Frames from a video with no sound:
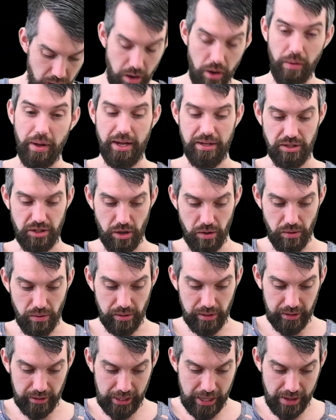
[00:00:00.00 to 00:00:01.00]
Okay,
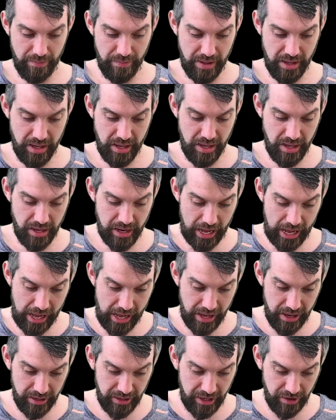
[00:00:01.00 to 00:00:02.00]
so let me
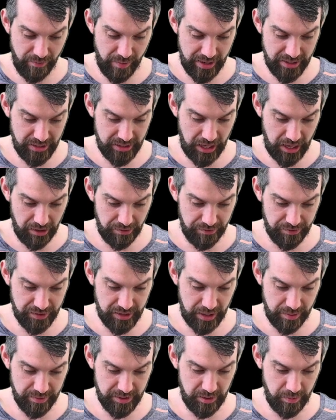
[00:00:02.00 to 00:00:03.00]
give myself
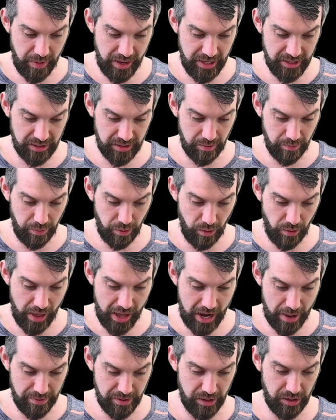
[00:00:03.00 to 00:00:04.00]
some space and pull
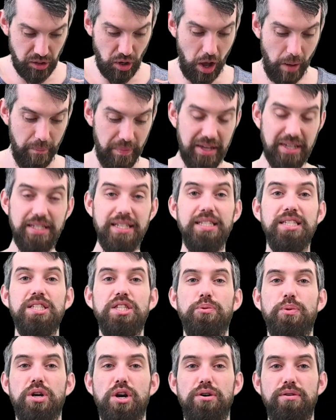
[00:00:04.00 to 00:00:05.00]
that up to the top because this is
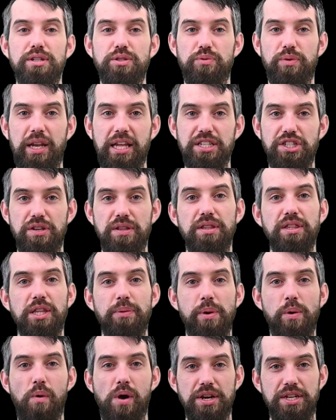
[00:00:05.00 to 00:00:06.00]
the recurrence relation that
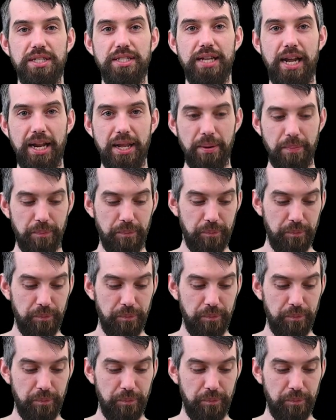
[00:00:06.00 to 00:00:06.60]
we want to study.